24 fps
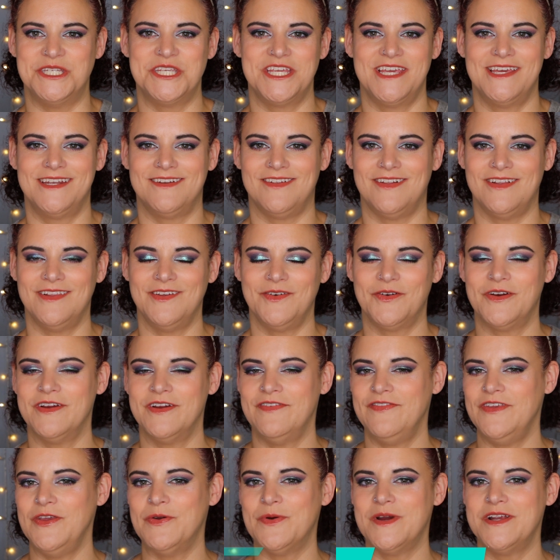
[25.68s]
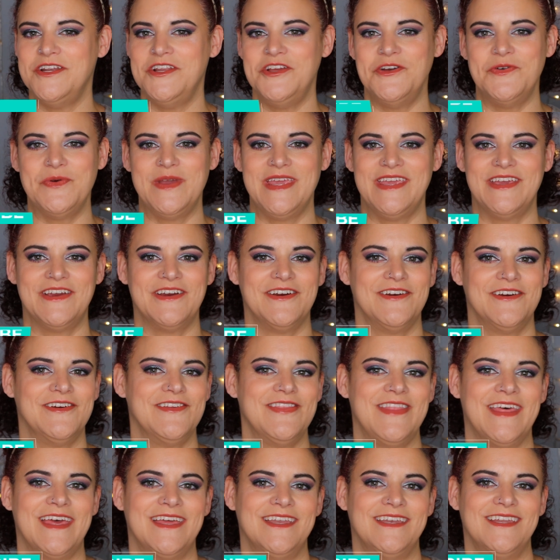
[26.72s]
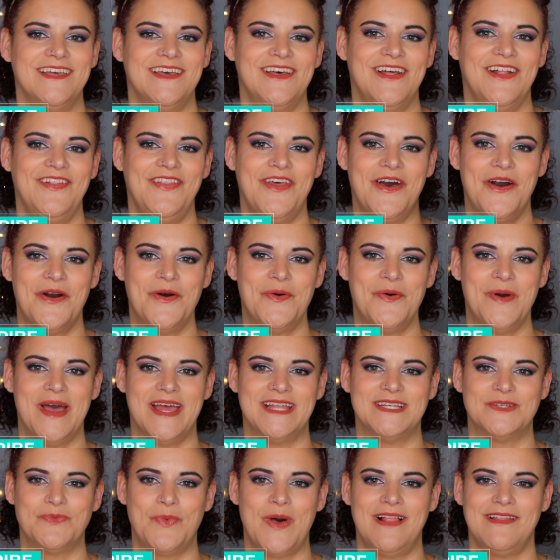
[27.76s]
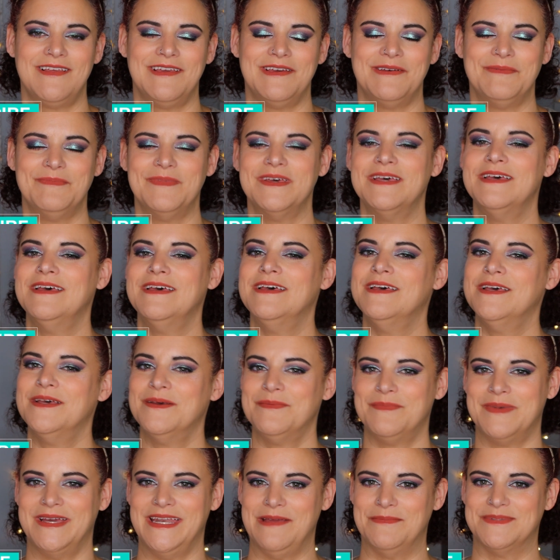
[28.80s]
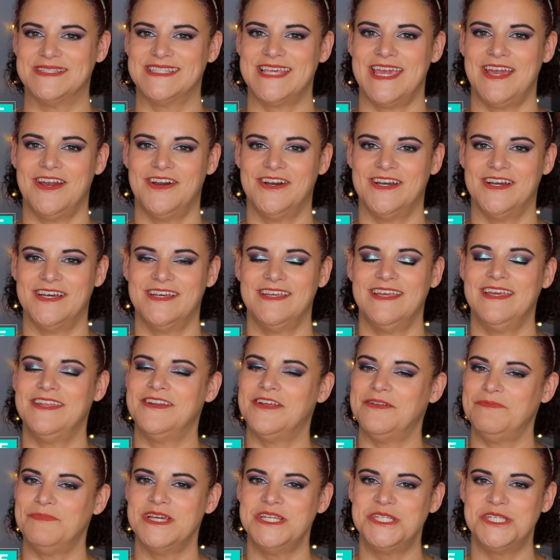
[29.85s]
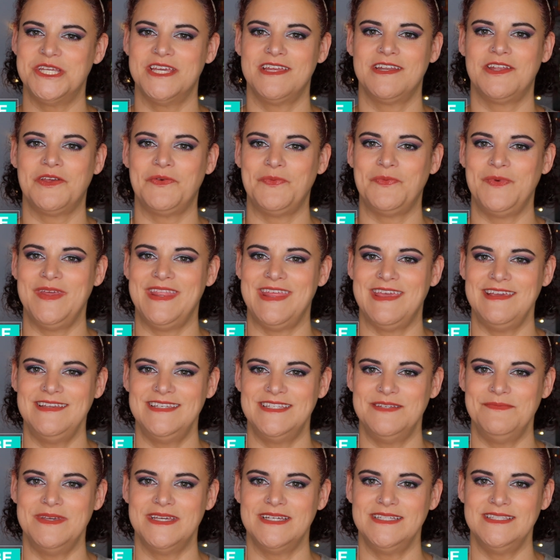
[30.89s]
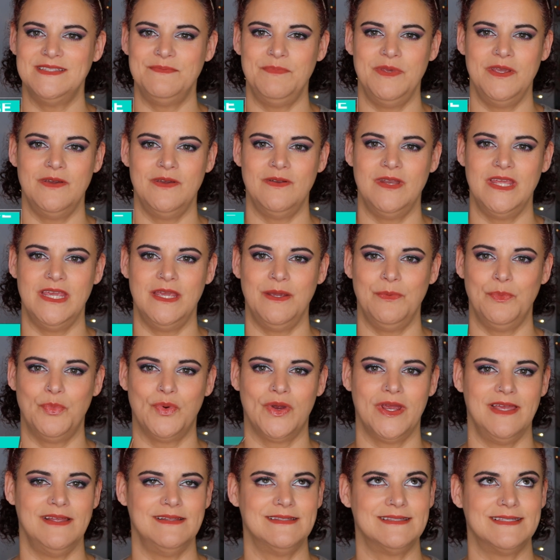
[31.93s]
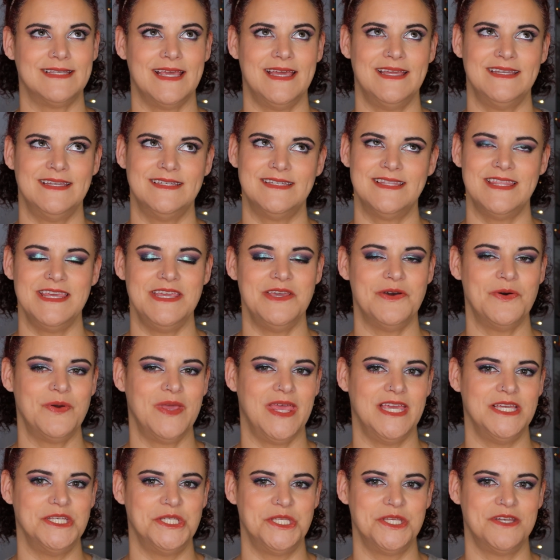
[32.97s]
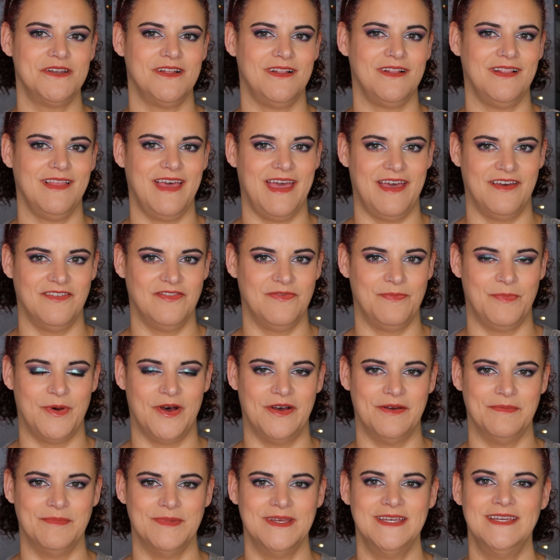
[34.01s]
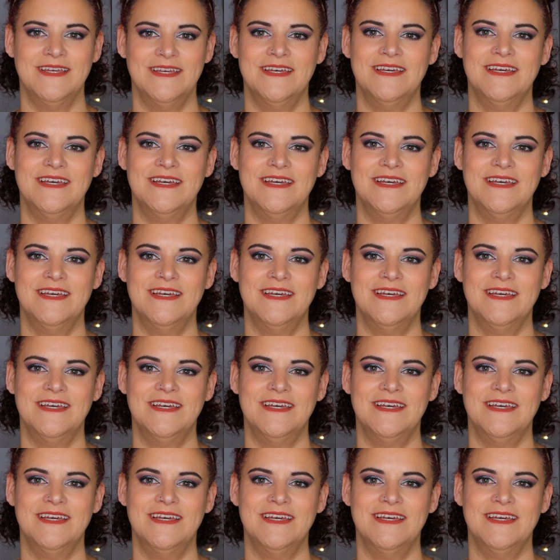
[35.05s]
channel, or if you are new here, then hello and welcome. My name is Kara, and on my channel, we like to mix beauty, brains, and the occasional F-bomb.